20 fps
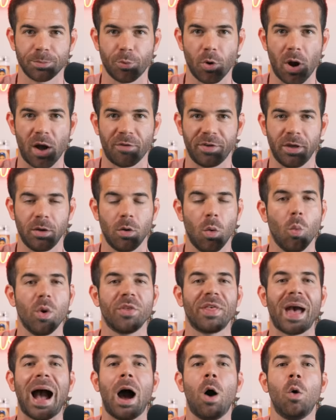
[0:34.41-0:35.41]
in profit
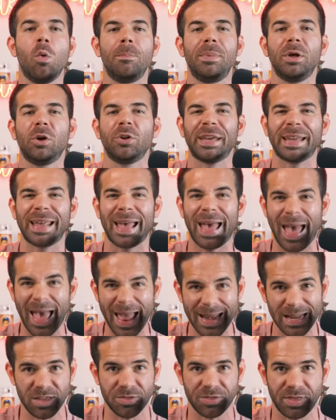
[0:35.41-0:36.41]
without building
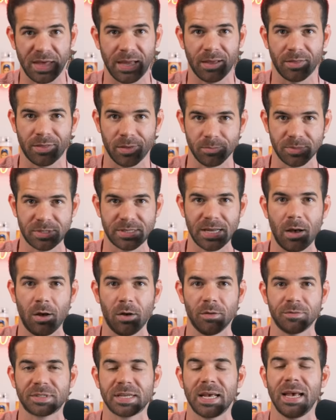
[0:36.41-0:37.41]
anything
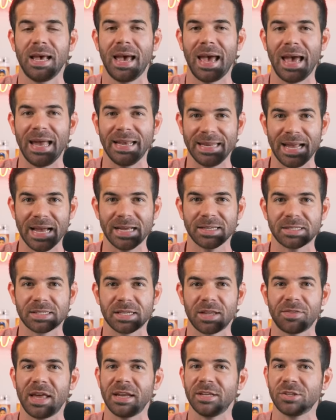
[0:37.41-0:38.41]
themselves. And
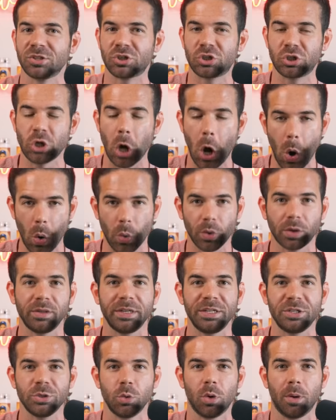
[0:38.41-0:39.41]
yes, that is
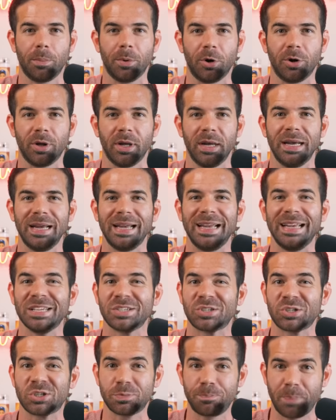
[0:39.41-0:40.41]
totally doable,
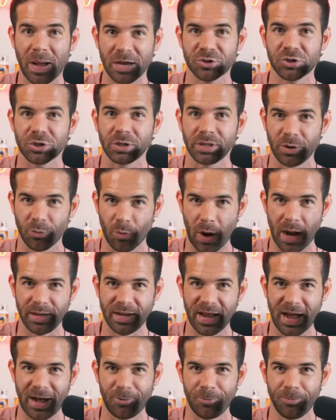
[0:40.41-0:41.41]
especially right
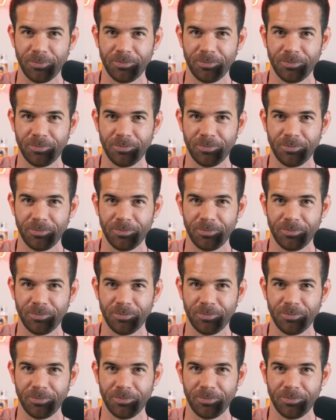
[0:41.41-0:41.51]
now.